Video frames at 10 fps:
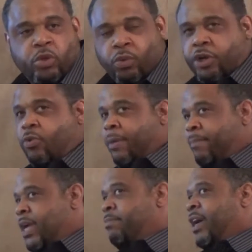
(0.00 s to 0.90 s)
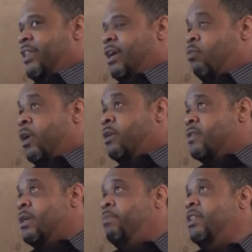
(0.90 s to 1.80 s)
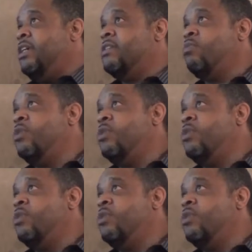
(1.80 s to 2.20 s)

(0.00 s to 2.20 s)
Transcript: What do I mean by that? Well, simply this.